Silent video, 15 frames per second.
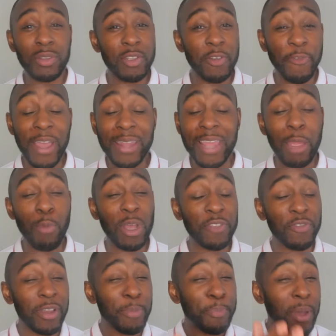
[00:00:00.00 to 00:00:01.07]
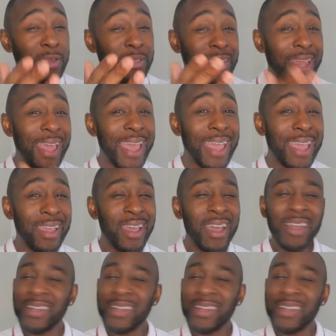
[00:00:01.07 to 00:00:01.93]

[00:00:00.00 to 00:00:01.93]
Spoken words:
the fact that it works for person A